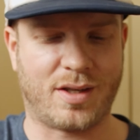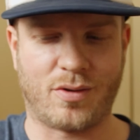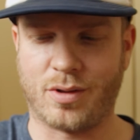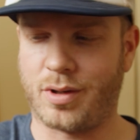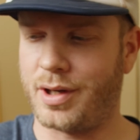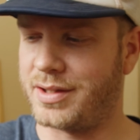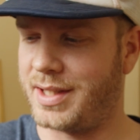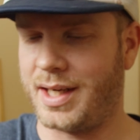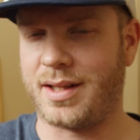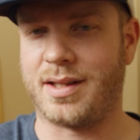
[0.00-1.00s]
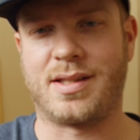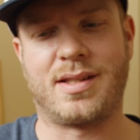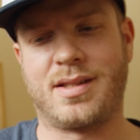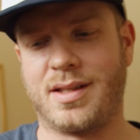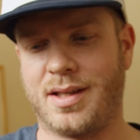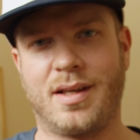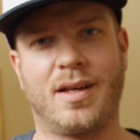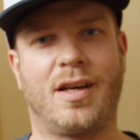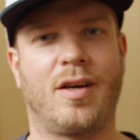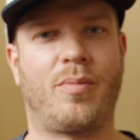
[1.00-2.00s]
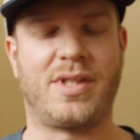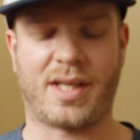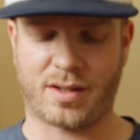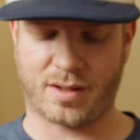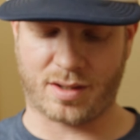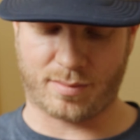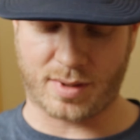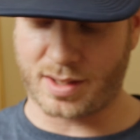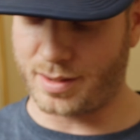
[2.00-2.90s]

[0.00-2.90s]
loyalty to this particular